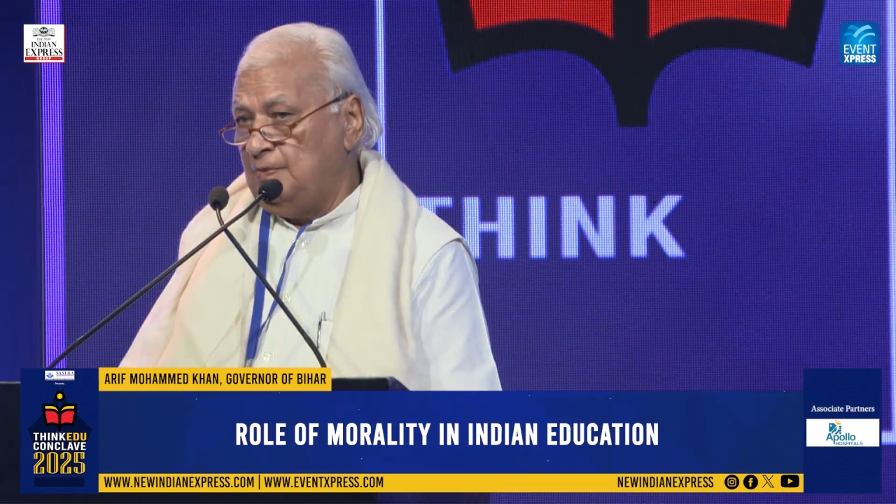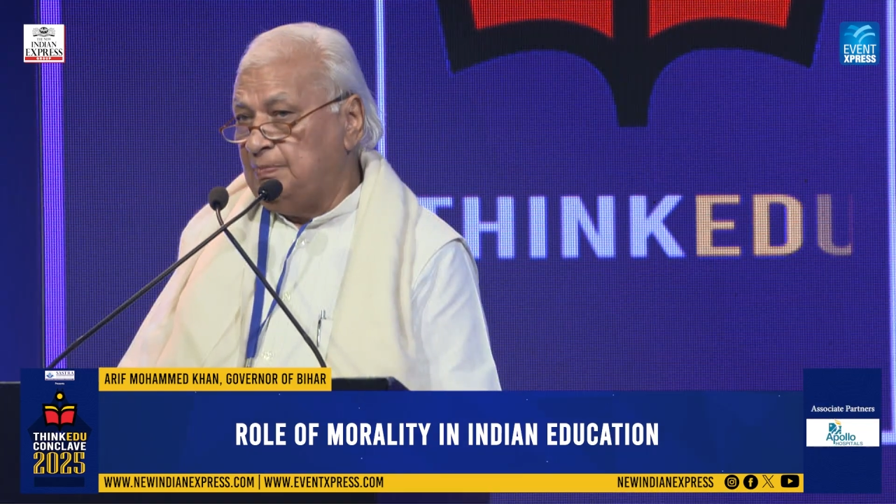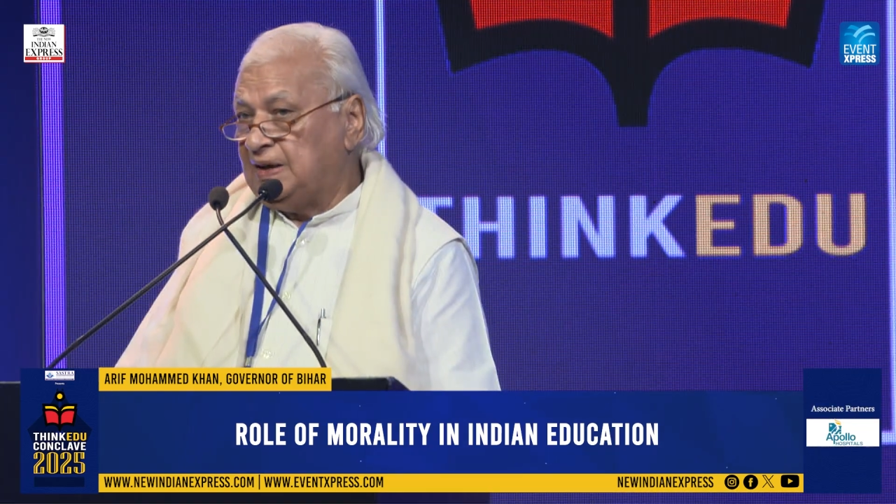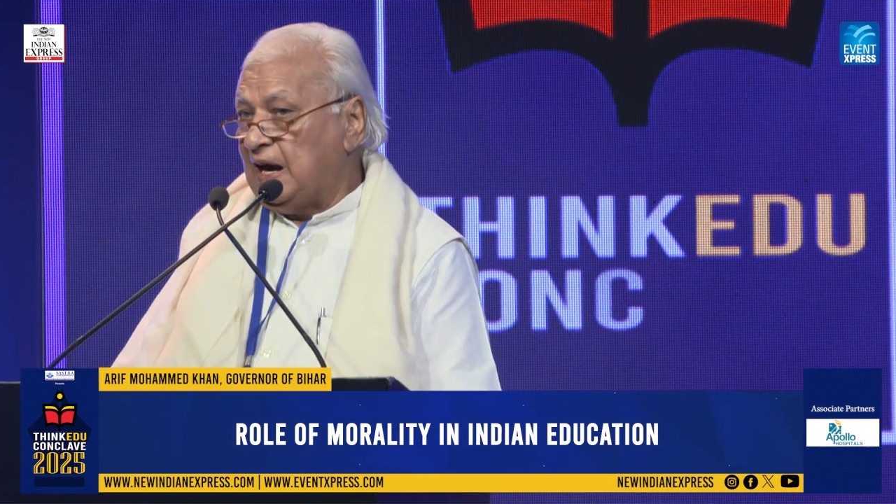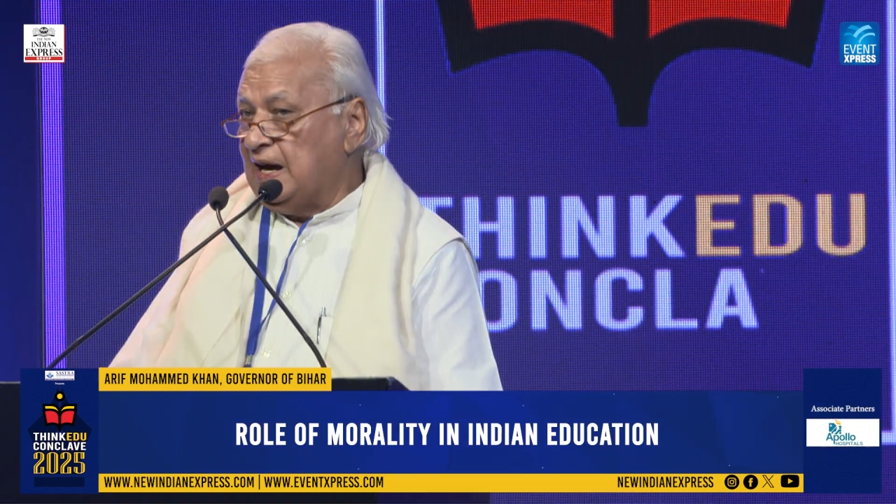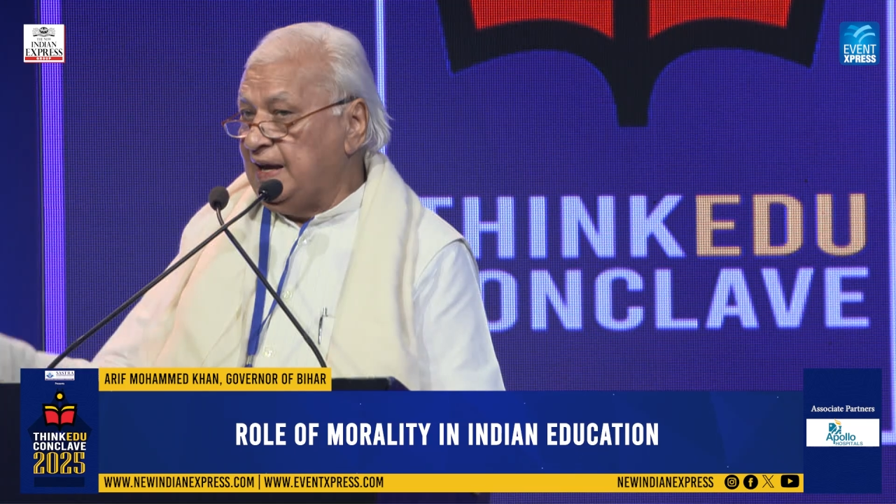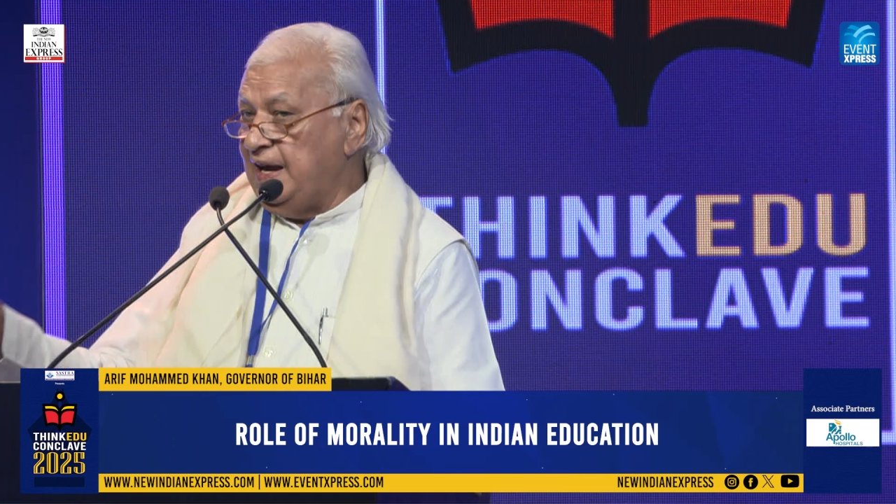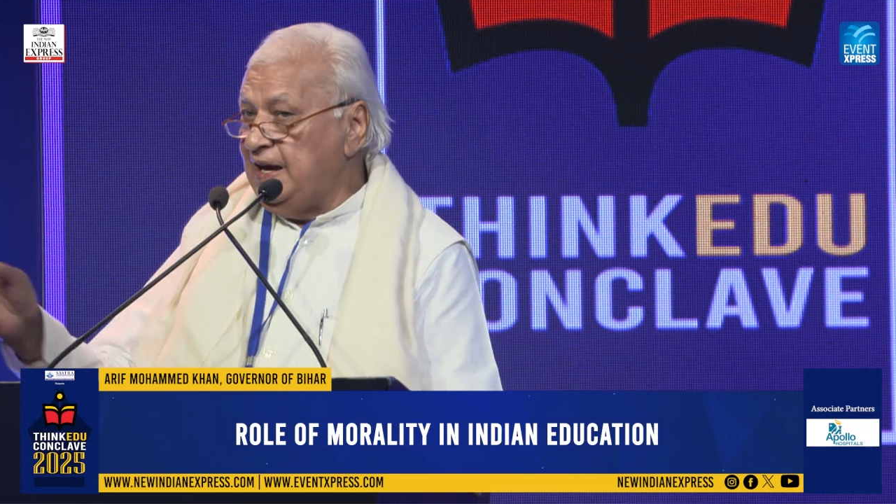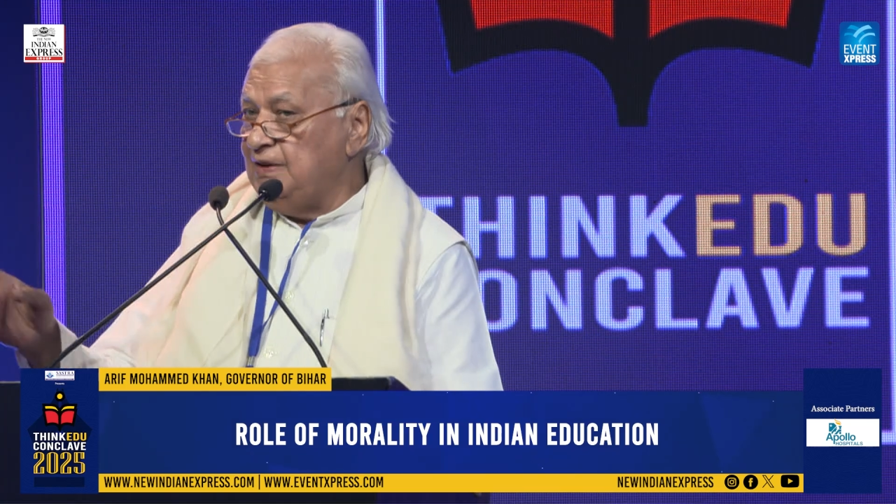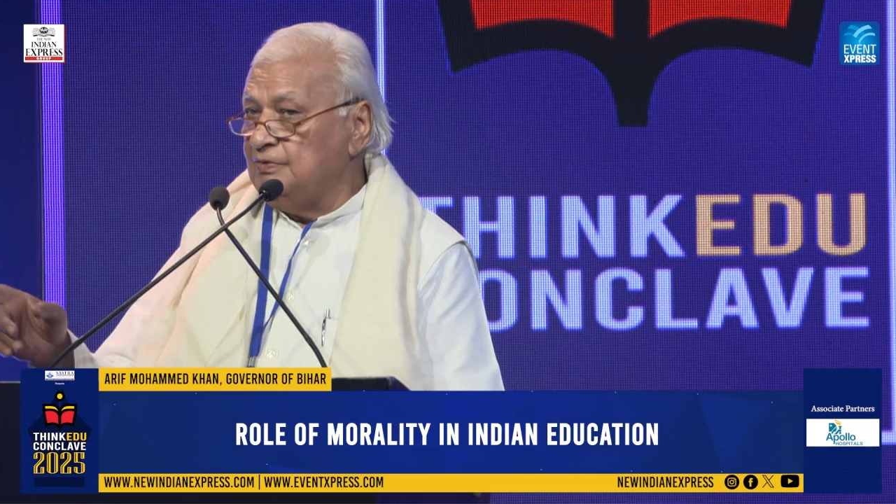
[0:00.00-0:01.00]
But
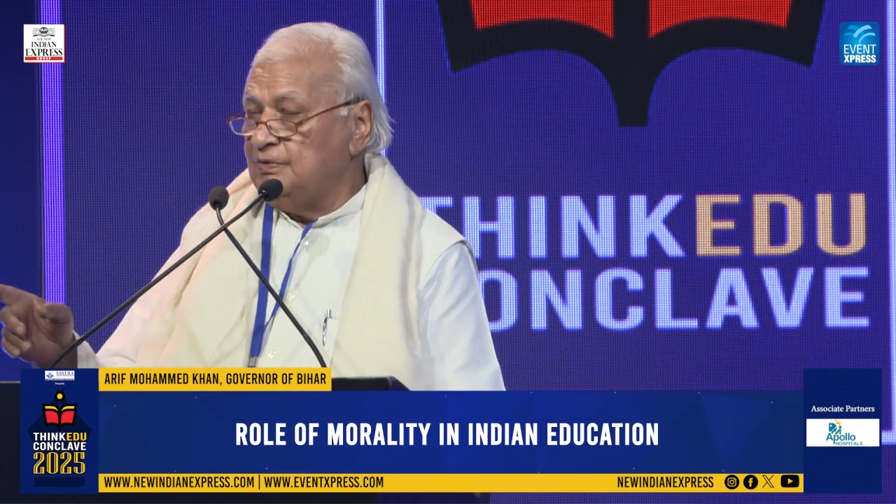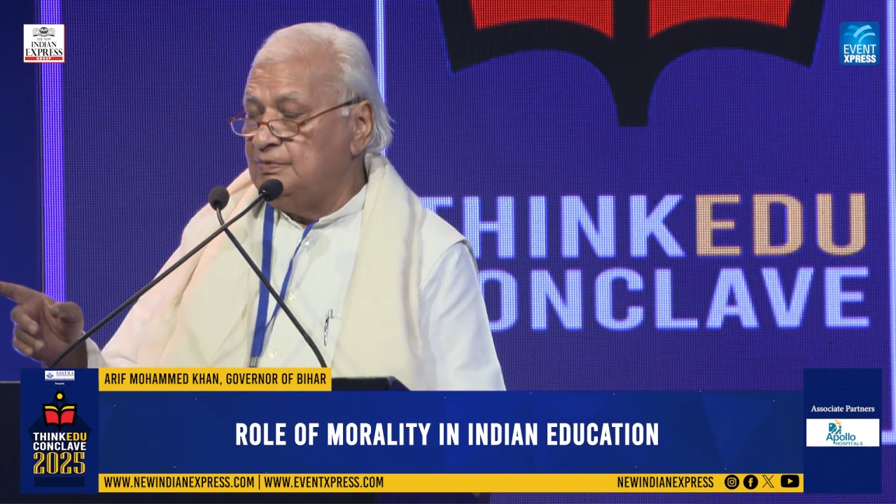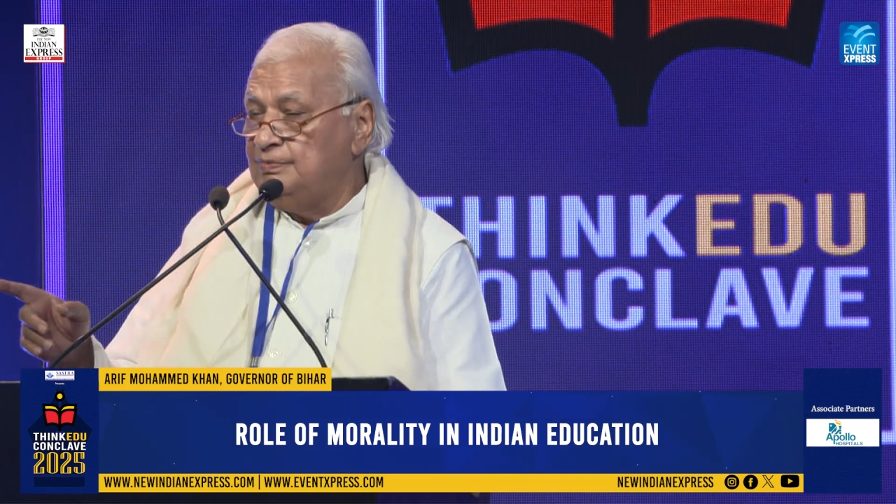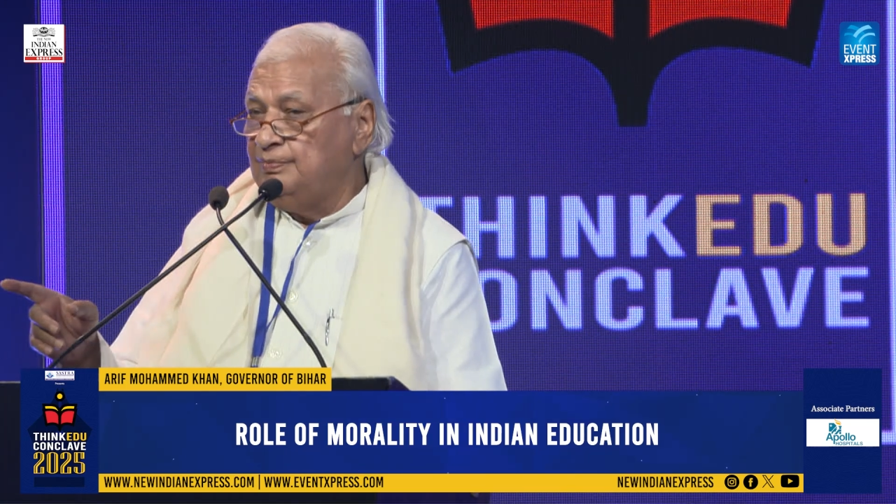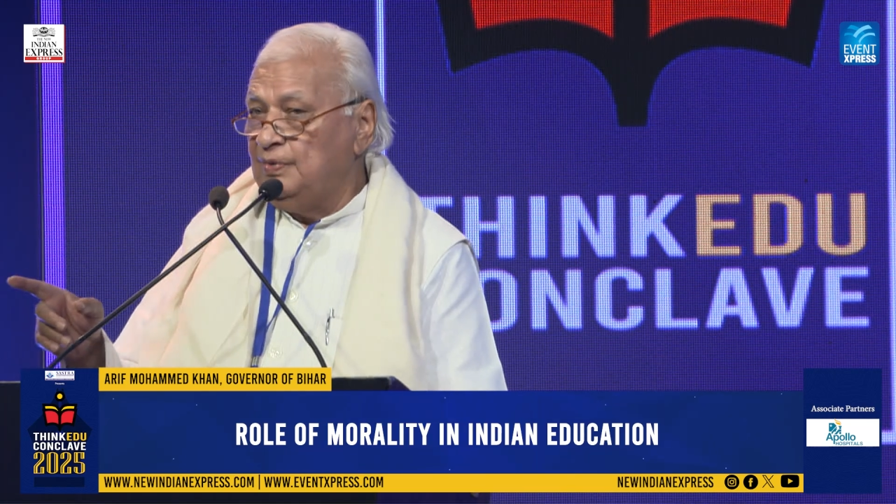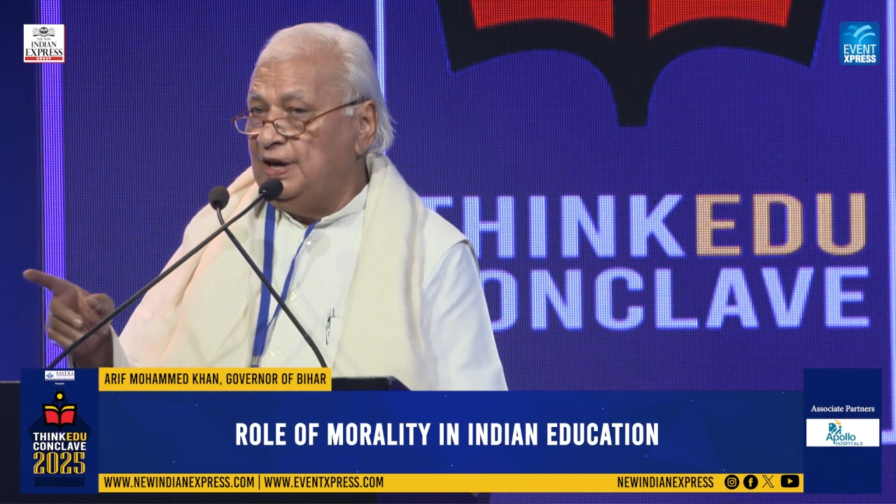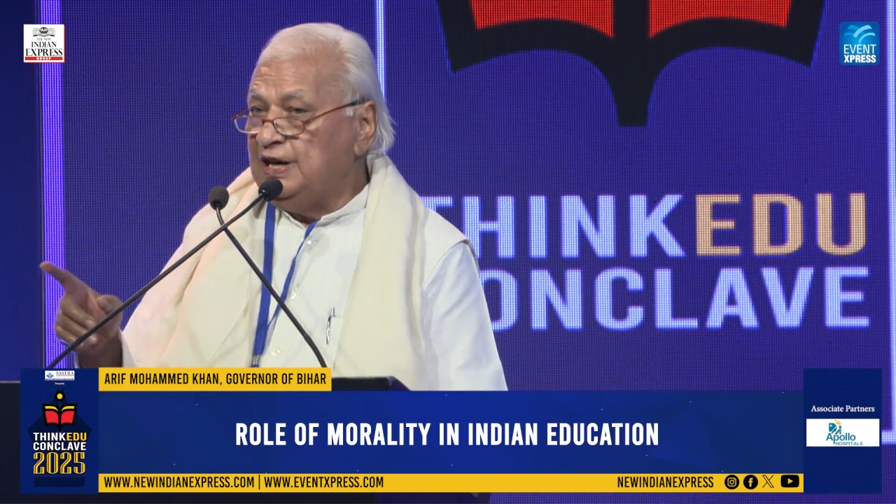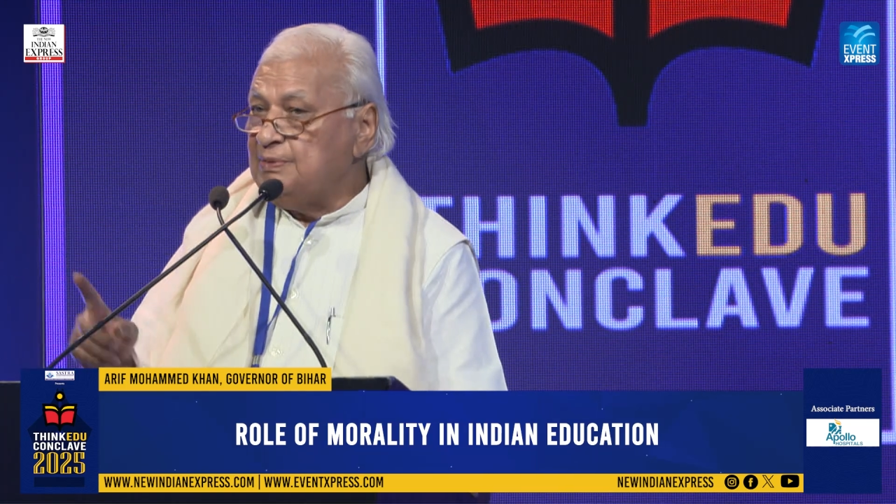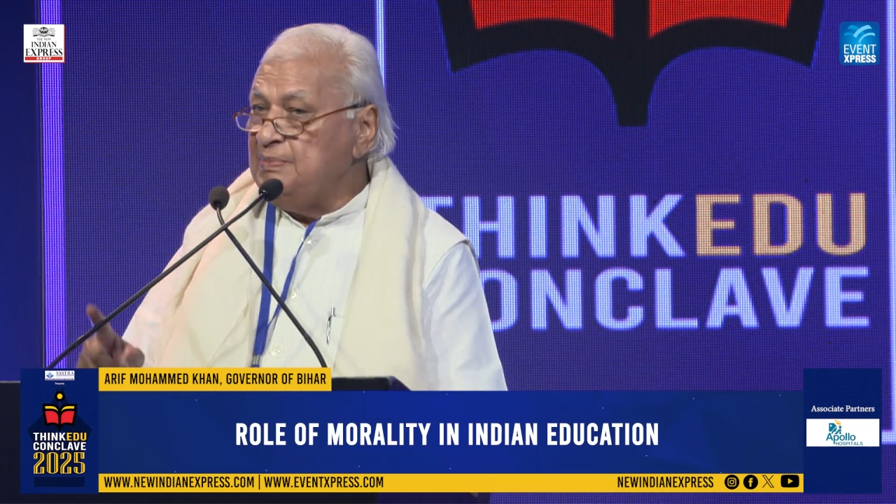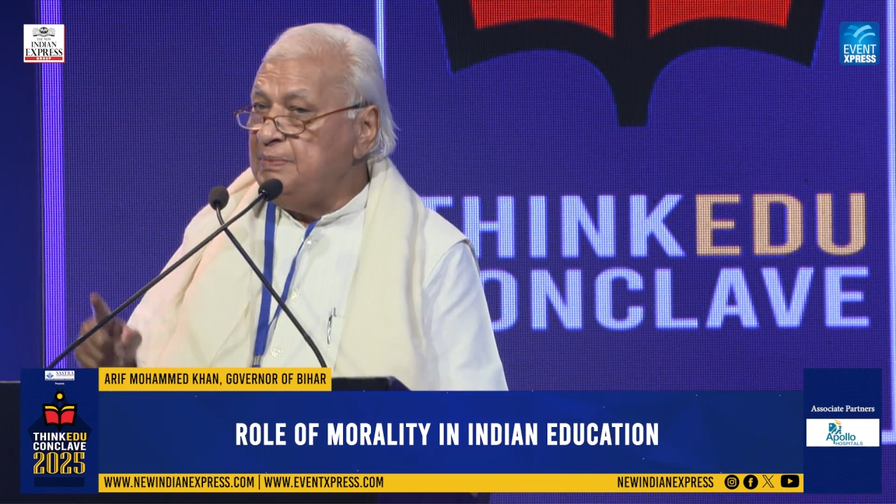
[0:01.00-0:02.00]
again,
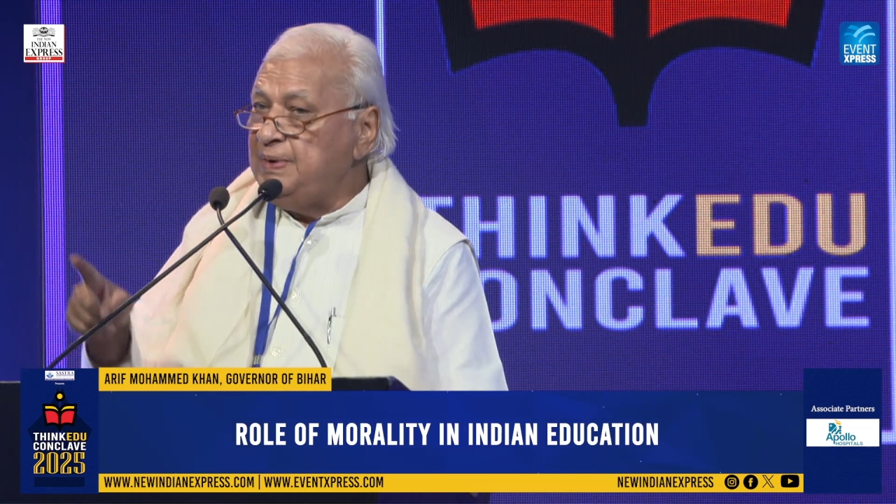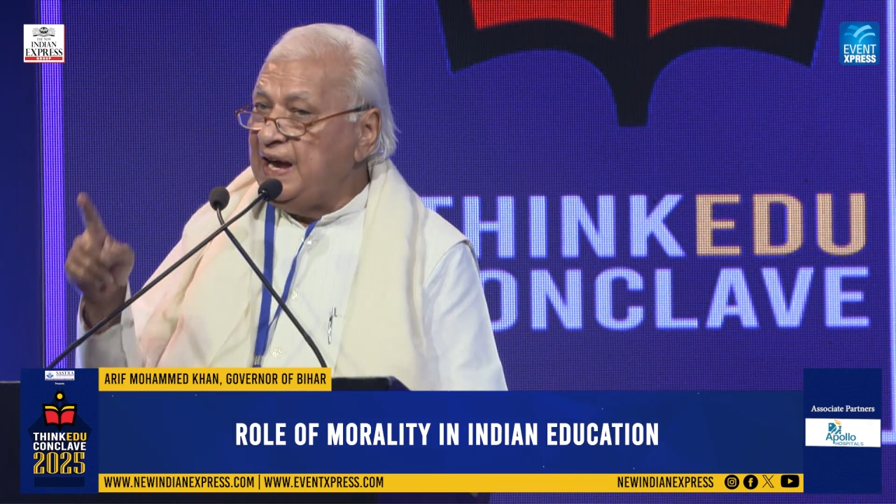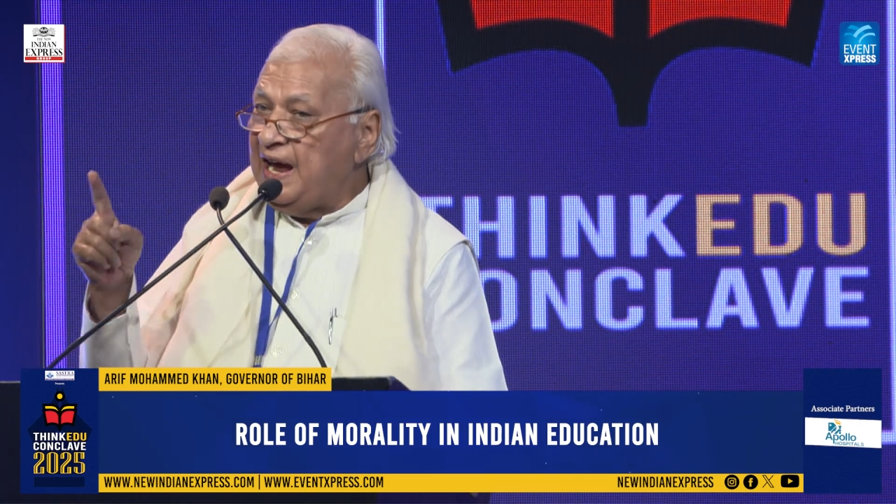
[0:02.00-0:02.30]
it may be